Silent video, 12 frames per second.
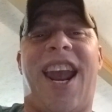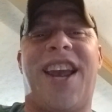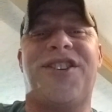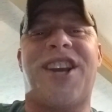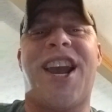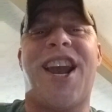
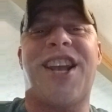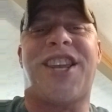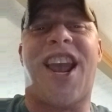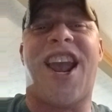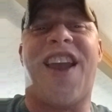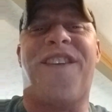Xi
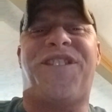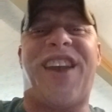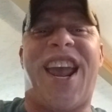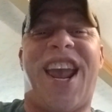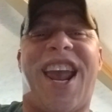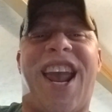
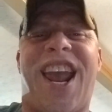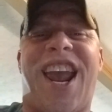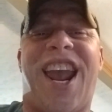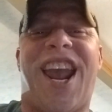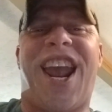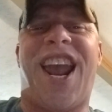
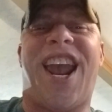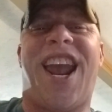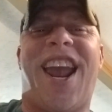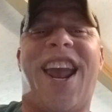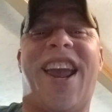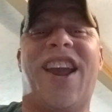
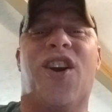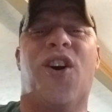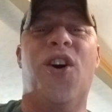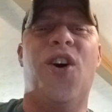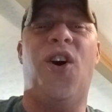Jinping!